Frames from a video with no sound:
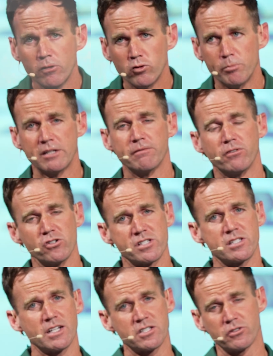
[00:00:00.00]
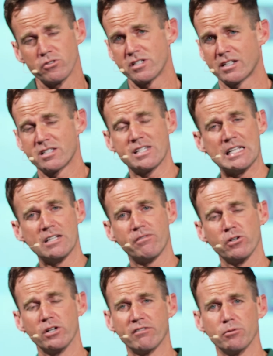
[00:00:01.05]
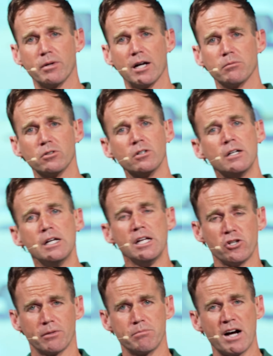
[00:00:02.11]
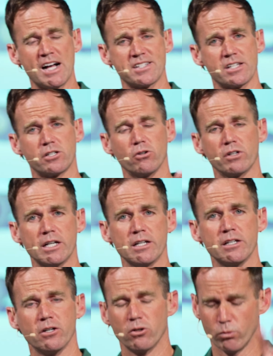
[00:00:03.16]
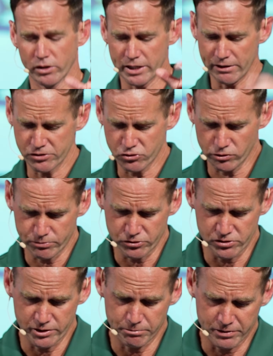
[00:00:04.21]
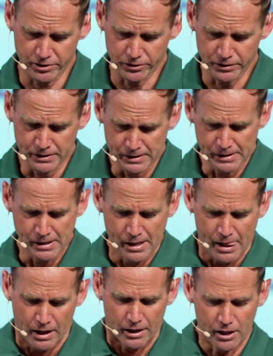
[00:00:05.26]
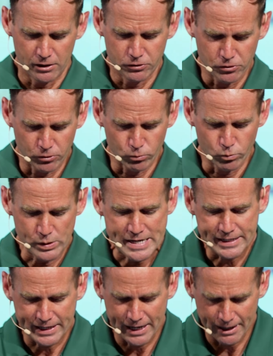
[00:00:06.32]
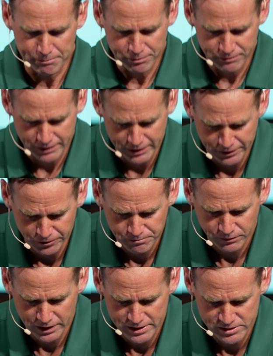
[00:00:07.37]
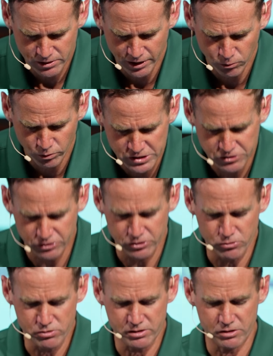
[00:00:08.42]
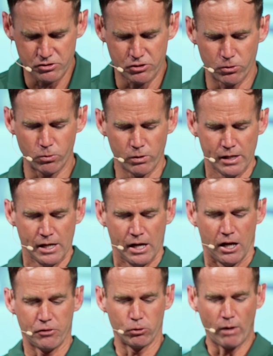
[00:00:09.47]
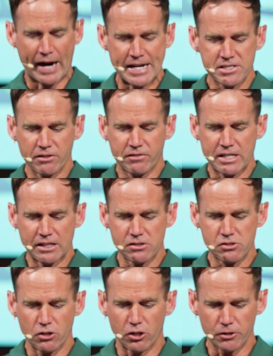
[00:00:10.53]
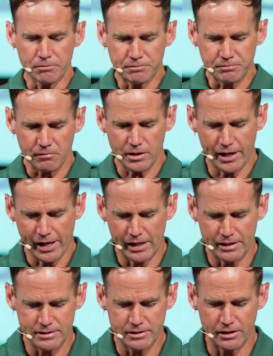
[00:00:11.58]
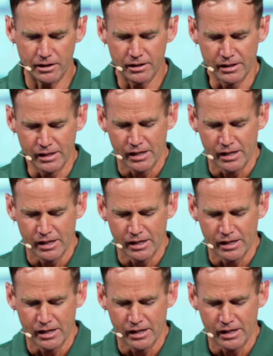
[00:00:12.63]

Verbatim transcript: We'll be in verse 6 through 16. If you don't have your Bible, you can pause it, go get it, or we're going to have the scriptures up here uh, little recap here is uh, we're introduced to the rise of King Saul, and uh,